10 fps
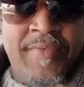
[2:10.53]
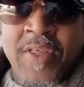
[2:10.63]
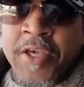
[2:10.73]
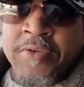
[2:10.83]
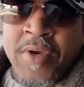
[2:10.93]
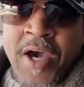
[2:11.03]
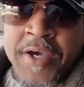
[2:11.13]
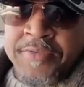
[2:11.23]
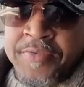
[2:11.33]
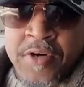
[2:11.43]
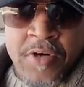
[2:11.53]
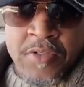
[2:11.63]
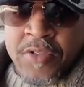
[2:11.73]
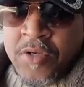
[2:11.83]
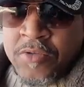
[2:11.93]
Thank you guys for
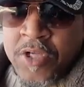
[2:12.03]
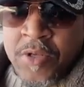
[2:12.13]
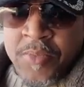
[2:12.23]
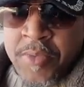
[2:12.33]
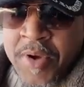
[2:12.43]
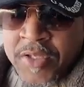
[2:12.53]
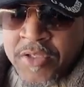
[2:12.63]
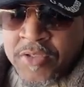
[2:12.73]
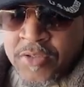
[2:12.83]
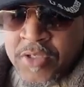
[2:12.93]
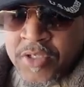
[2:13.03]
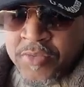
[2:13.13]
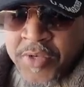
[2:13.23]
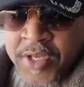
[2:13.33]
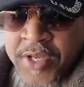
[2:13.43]
telling me about this
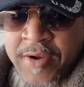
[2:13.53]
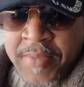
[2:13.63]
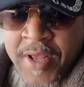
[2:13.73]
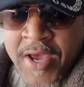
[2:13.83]
weed here, man.